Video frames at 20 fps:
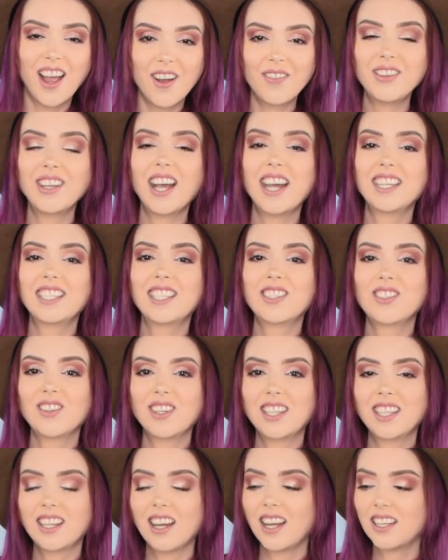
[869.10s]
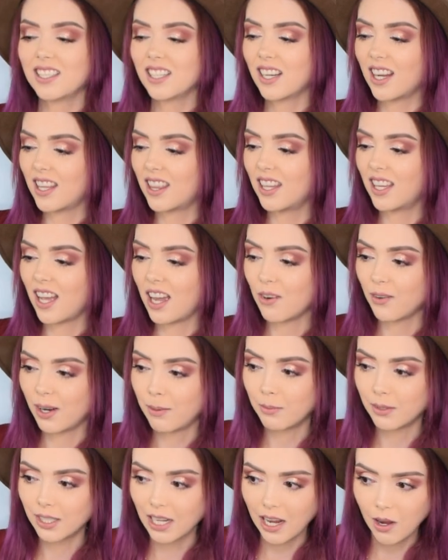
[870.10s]
I hope you guys enjoyed the content. I think I
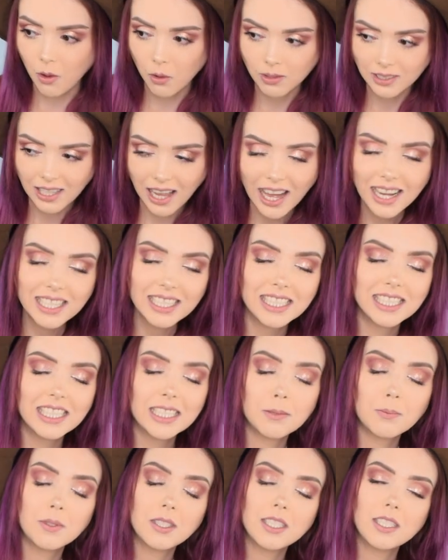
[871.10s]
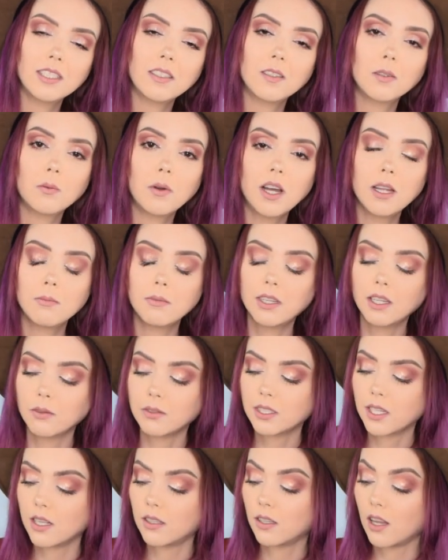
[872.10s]
rambled a whole lot in this particular one, but there
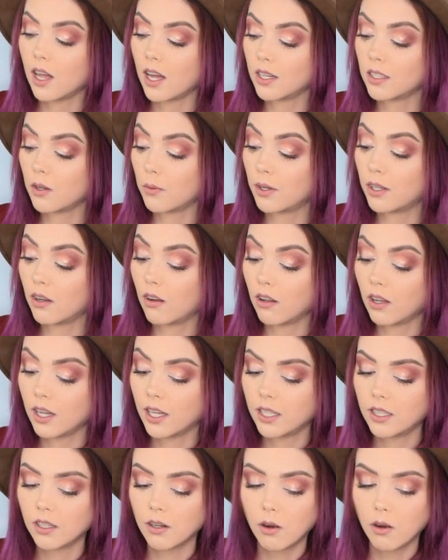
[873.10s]
was a lot going on.